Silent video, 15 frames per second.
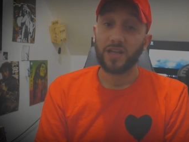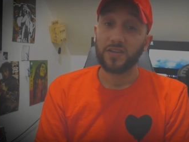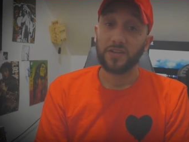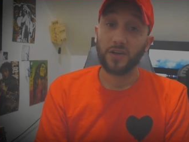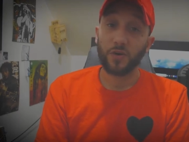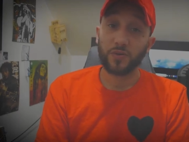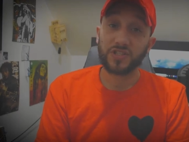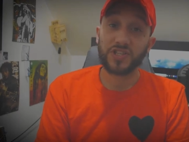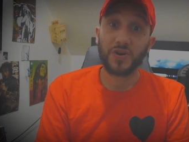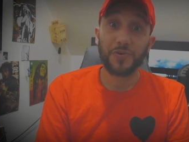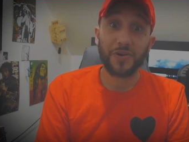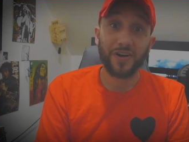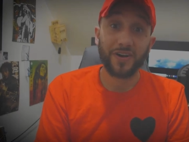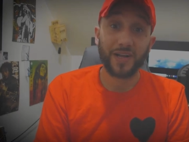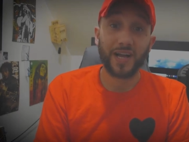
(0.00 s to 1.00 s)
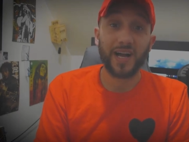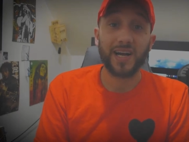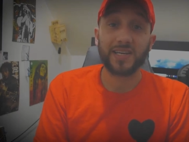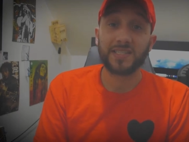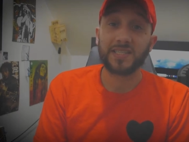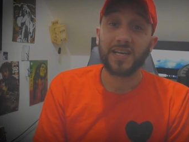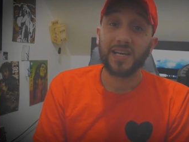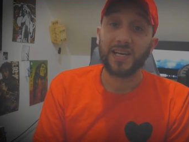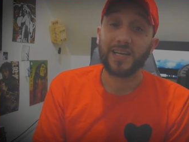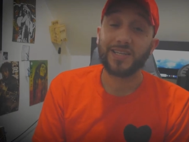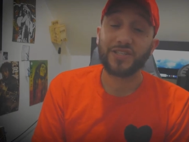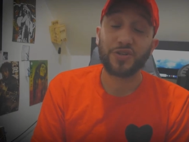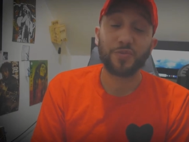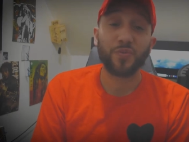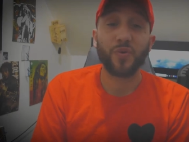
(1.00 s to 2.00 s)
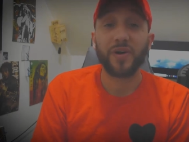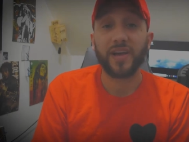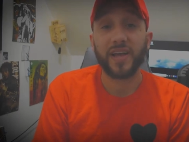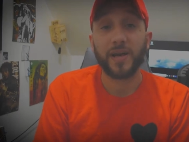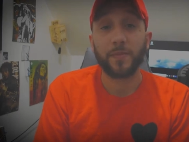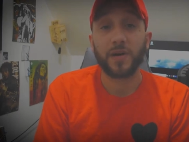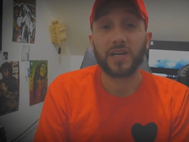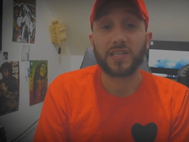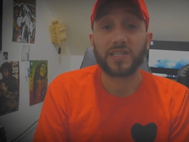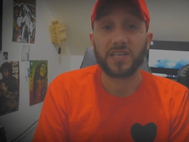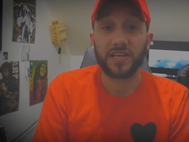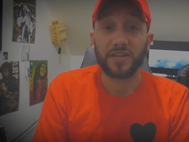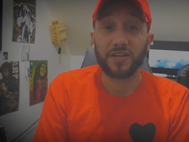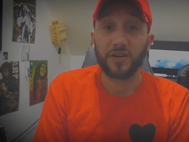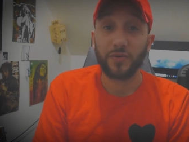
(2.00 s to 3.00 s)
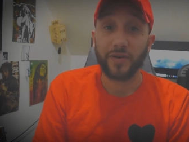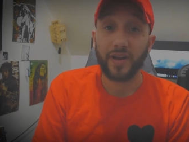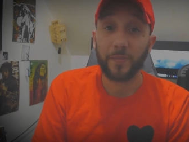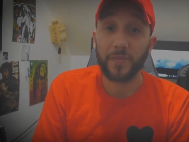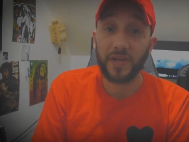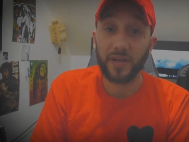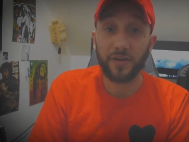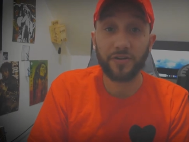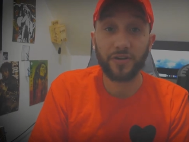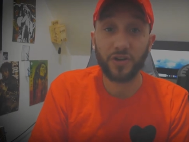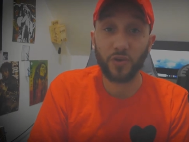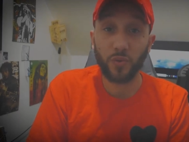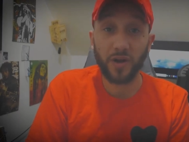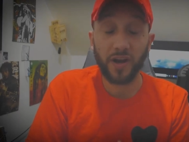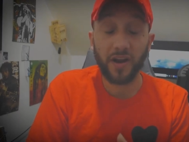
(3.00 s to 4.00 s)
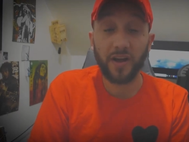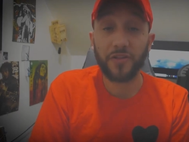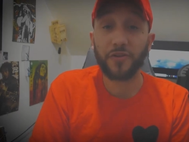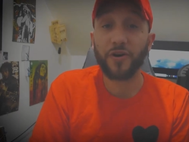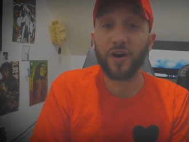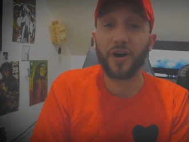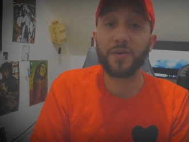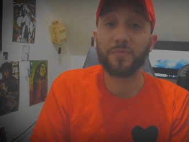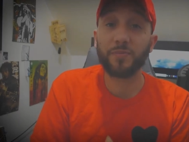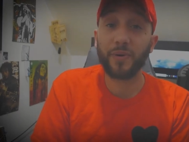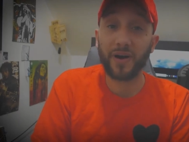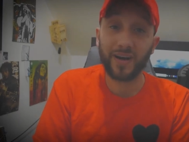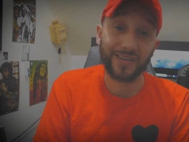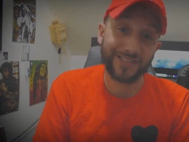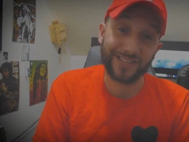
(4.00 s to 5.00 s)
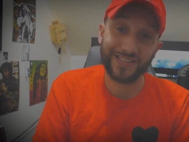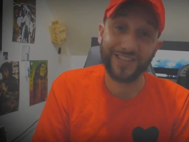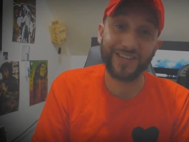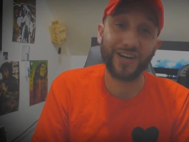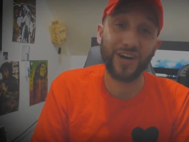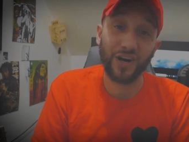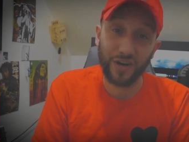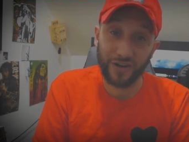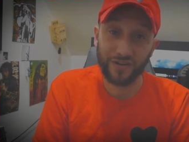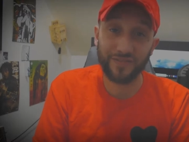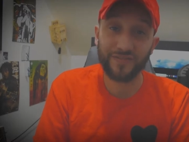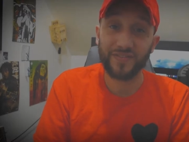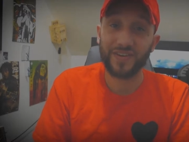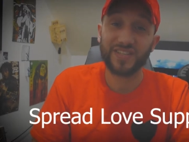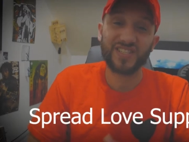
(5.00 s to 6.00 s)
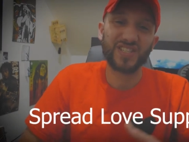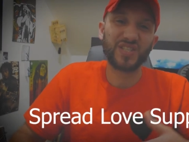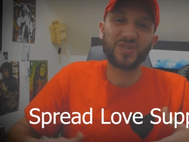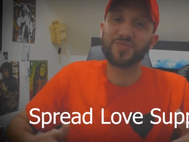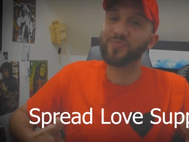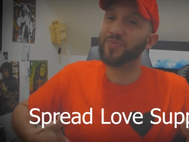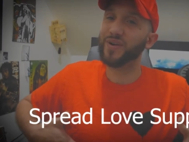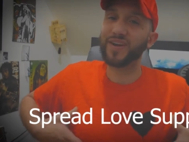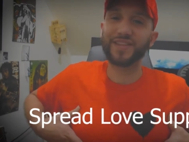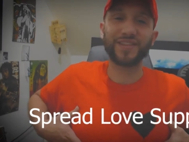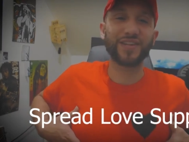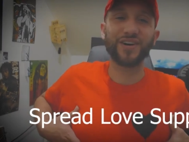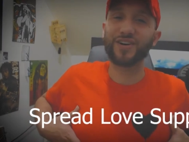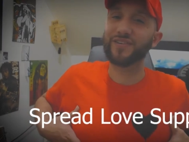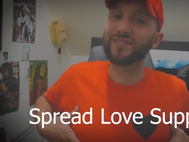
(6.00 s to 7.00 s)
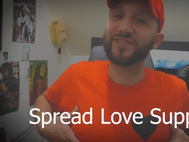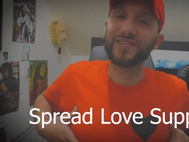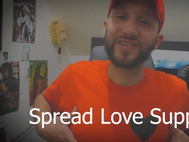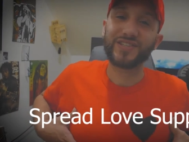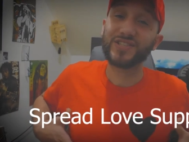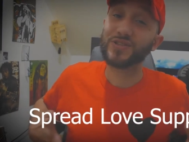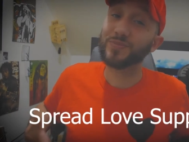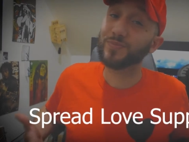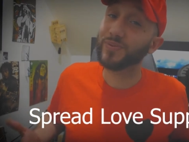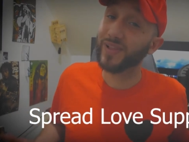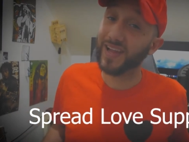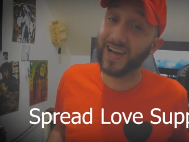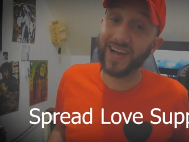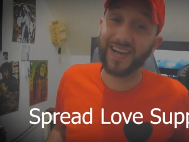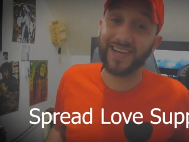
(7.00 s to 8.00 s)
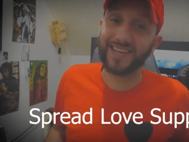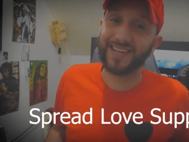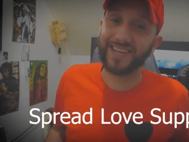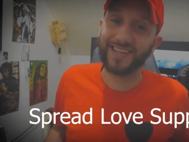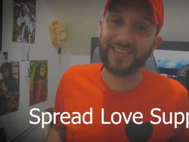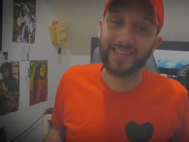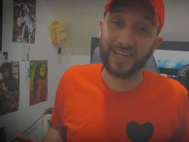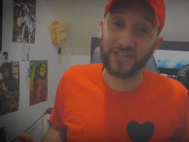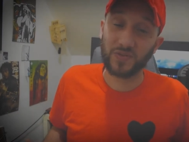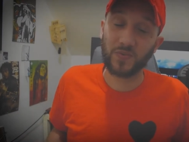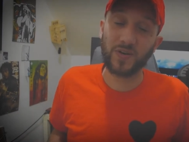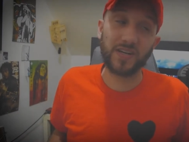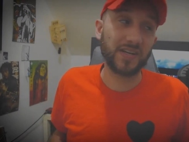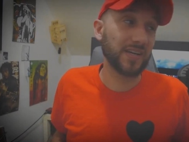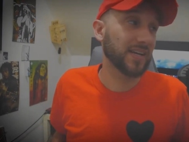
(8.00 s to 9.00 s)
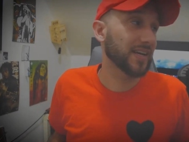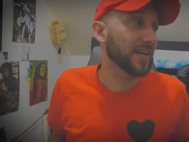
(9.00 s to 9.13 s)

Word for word: Yo, what's going on guys? It's your boy Am I SYko and I'm here to do another unboxing of Spread Love Supply. That's right.